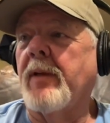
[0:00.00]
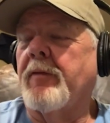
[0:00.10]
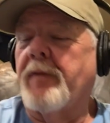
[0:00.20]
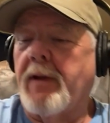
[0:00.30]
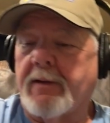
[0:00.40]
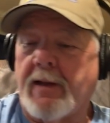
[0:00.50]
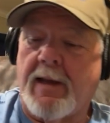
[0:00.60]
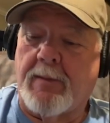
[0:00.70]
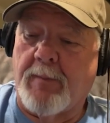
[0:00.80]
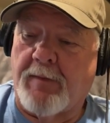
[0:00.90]
Matter of fact,
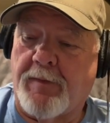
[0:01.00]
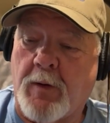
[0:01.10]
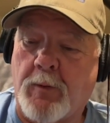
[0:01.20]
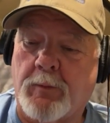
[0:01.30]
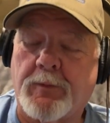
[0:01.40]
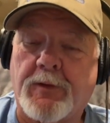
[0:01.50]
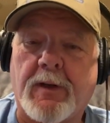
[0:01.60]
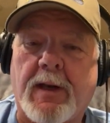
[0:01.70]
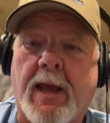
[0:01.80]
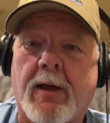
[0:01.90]
I had my phone
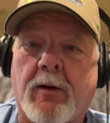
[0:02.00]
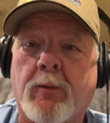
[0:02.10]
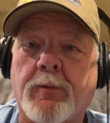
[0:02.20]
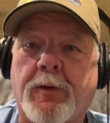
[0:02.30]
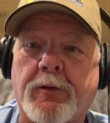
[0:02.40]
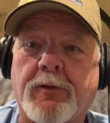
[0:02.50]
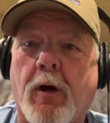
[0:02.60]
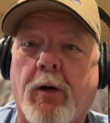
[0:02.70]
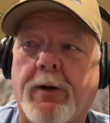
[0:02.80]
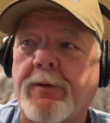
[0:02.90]
sitting out on
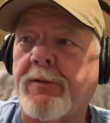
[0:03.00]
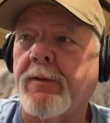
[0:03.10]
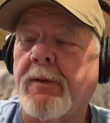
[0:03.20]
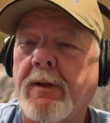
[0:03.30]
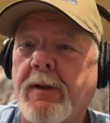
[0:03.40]
thesaurus